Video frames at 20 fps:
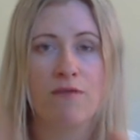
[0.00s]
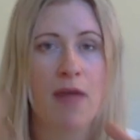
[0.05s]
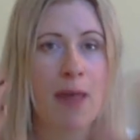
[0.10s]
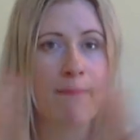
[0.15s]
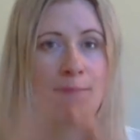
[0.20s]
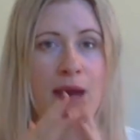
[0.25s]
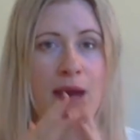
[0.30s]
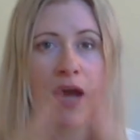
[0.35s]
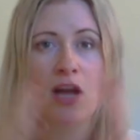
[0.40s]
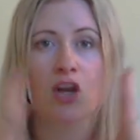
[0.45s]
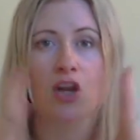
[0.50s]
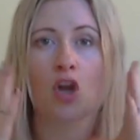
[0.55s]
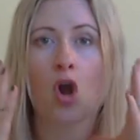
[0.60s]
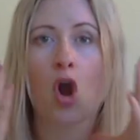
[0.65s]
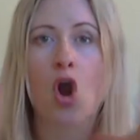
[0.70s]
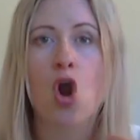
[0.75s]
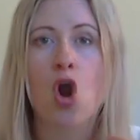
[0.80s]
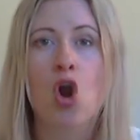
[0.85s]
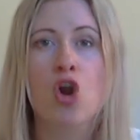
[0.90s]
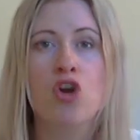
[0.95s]
and market
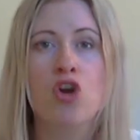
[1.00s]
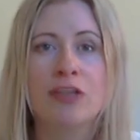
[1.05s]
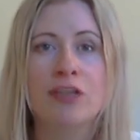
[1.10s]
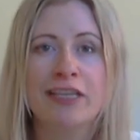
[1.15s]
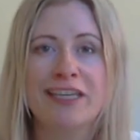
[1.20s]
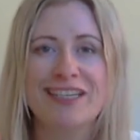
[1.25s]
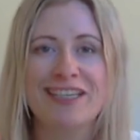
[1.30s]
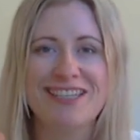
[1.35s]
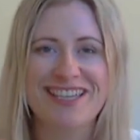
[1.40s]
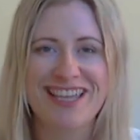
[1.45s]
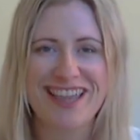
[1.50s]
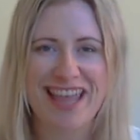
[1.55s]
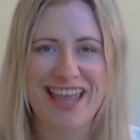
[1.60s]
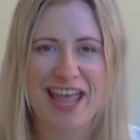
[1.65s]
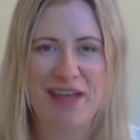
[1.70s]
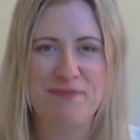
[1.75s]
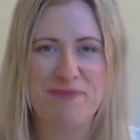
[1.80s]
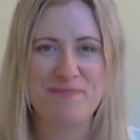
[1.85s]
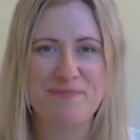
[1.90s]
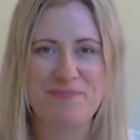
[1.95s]
only to
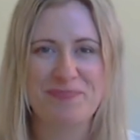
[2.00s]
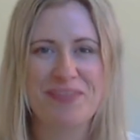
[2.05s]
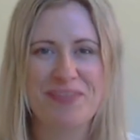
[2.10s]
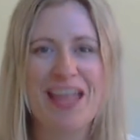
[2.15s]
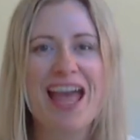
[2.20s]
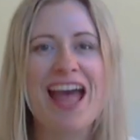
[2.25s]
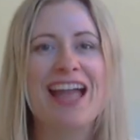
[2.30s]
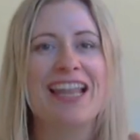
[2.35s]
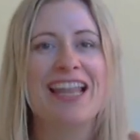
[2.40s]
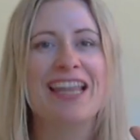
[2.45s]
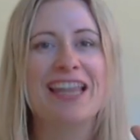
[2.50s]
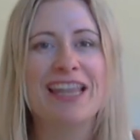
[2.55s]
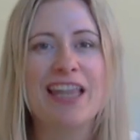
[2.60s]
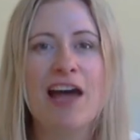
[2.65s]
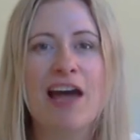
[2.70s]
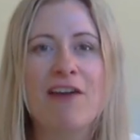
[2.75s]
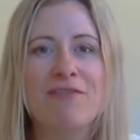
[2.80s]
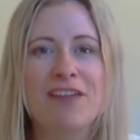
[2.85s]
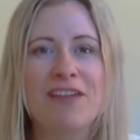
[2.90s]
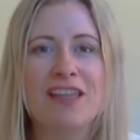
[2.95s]
them.
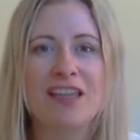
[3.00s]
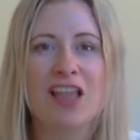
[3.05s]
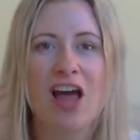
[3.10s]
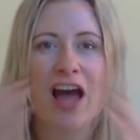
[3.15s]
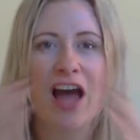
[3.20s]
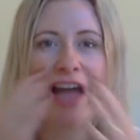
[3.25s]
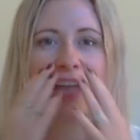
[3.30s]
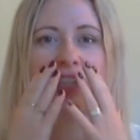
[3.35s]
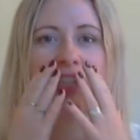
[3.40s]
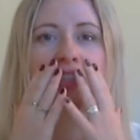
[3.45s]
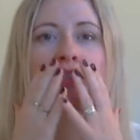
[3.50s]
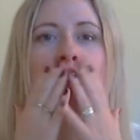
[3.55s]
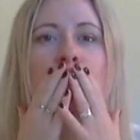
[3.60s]
Love and light.